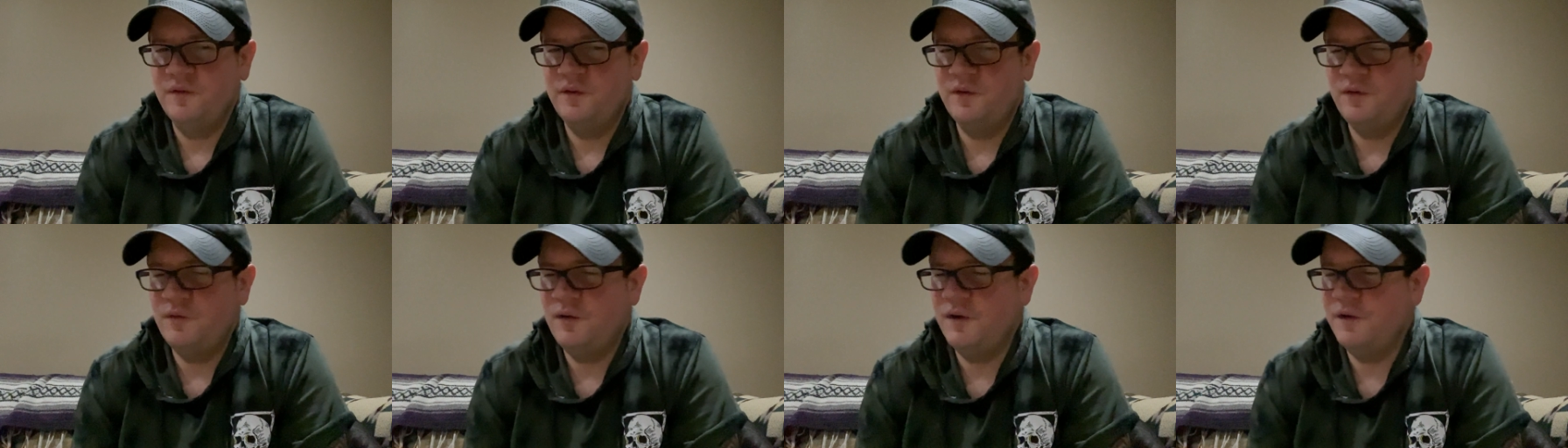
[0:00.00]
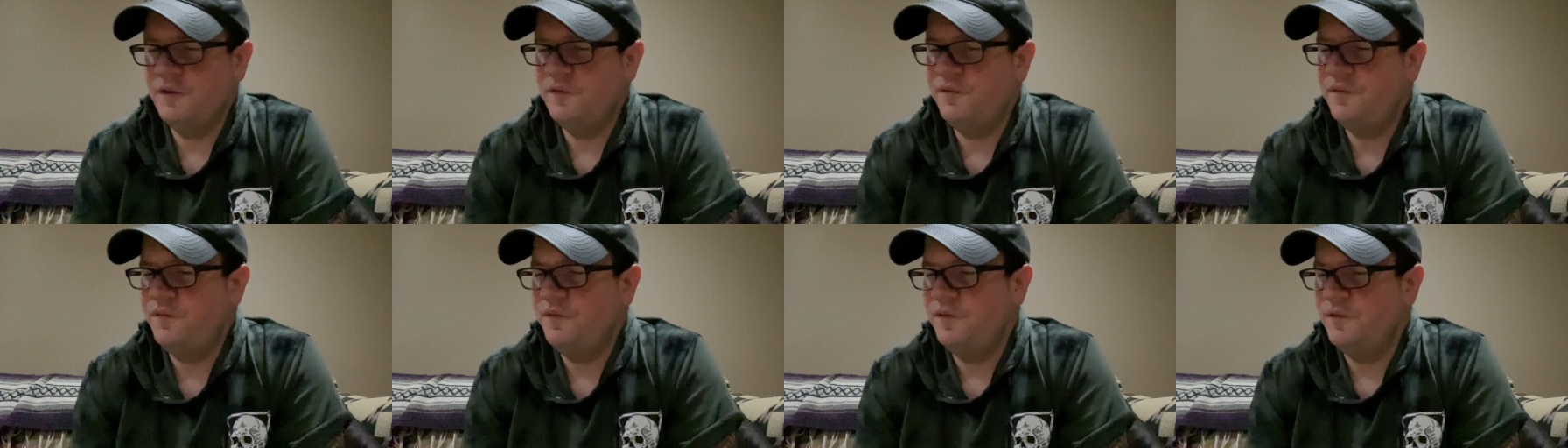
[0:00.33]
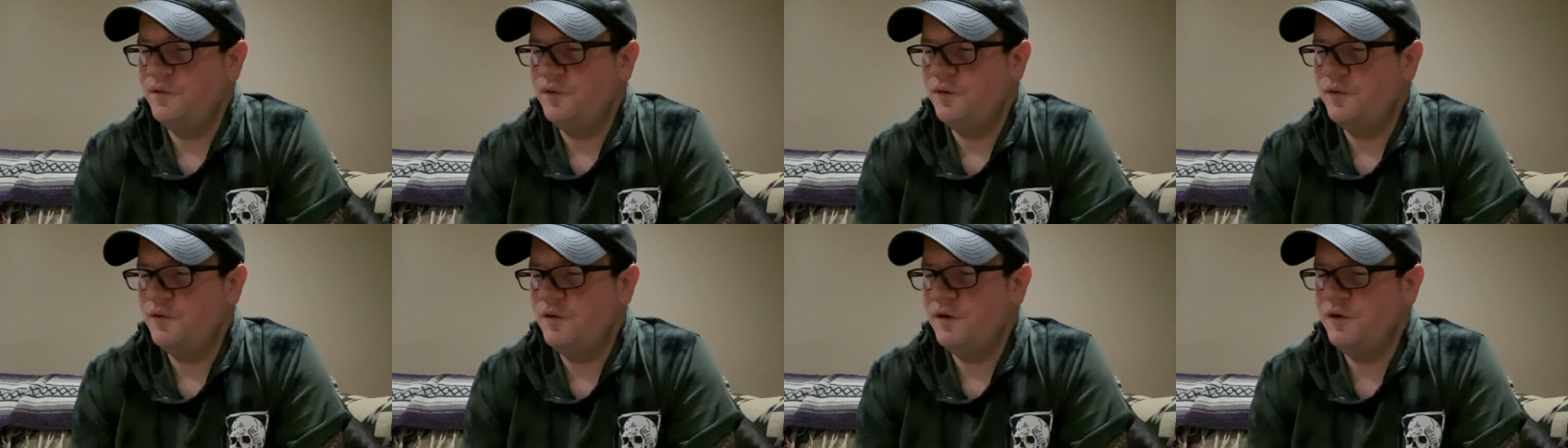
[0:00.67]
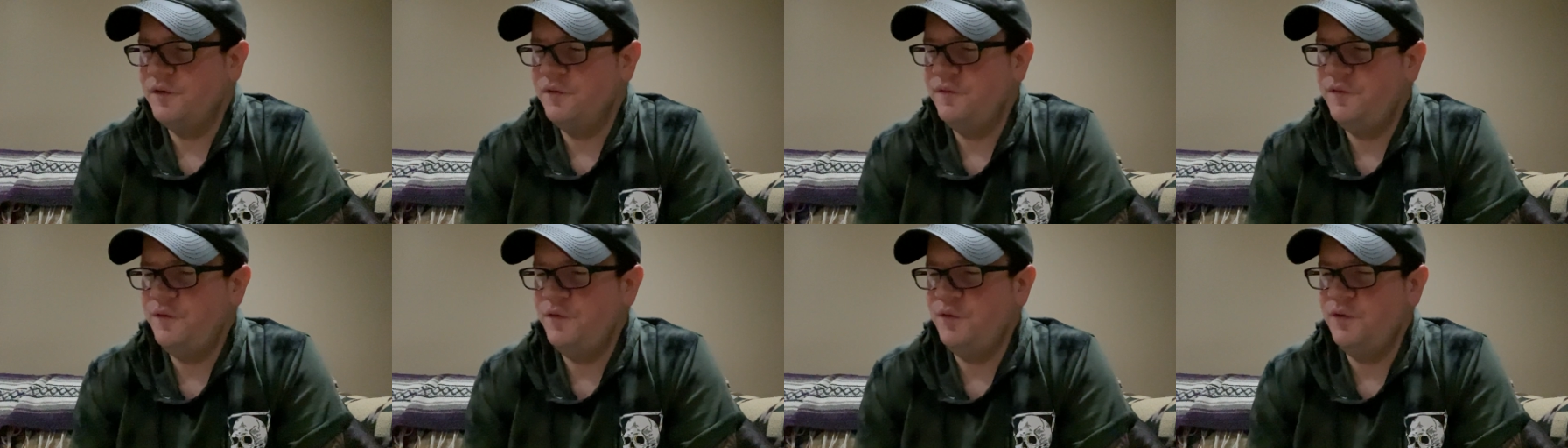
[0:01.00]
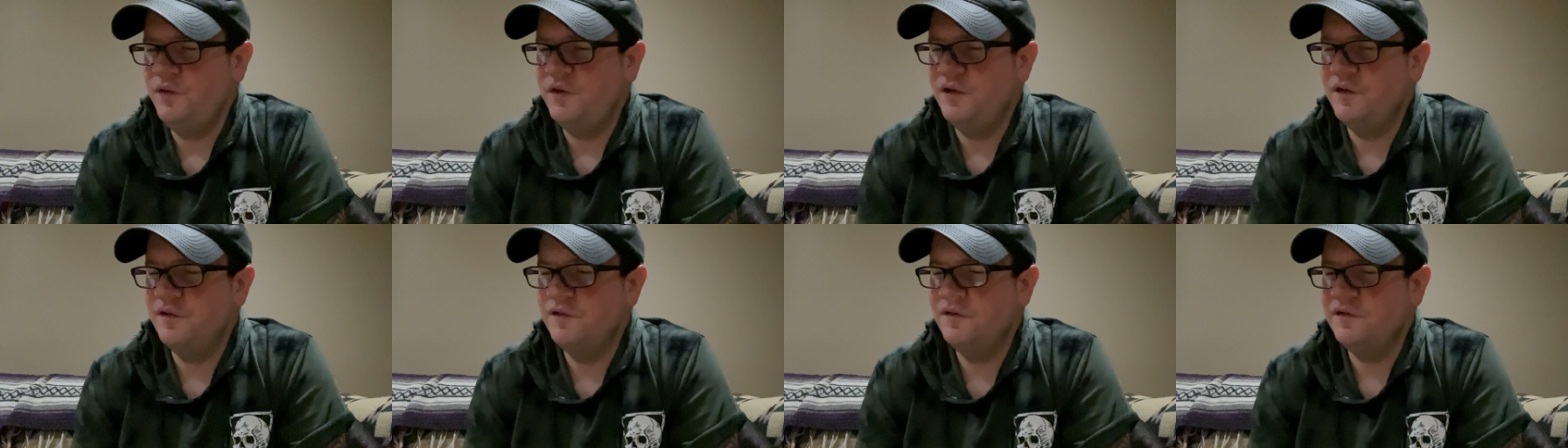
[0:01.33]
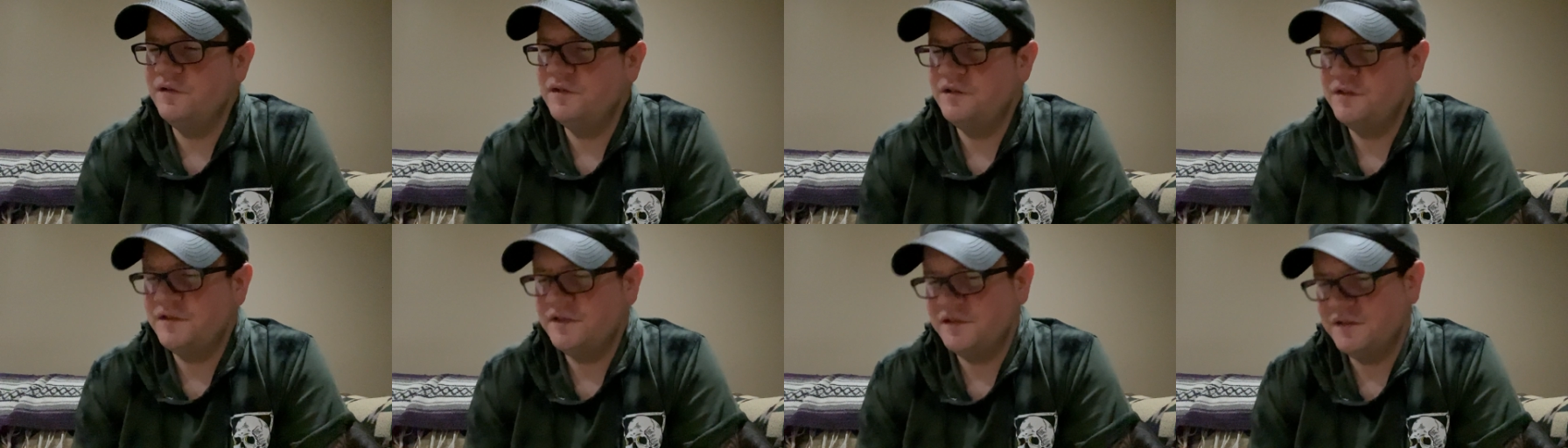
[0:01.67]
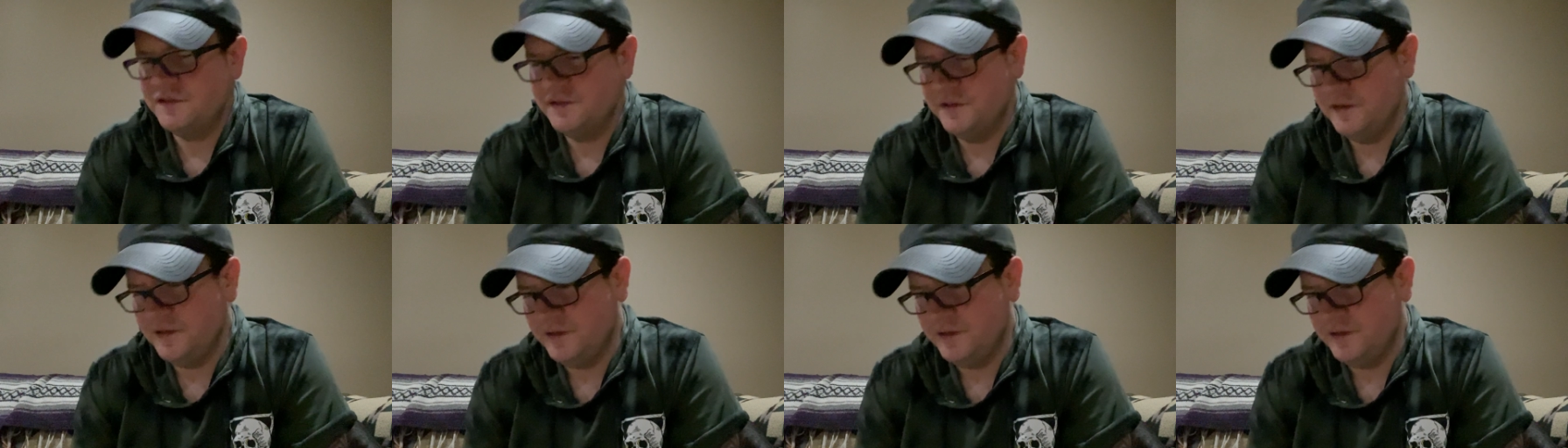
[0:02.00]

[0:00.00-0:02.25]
quite a few, quite a few years.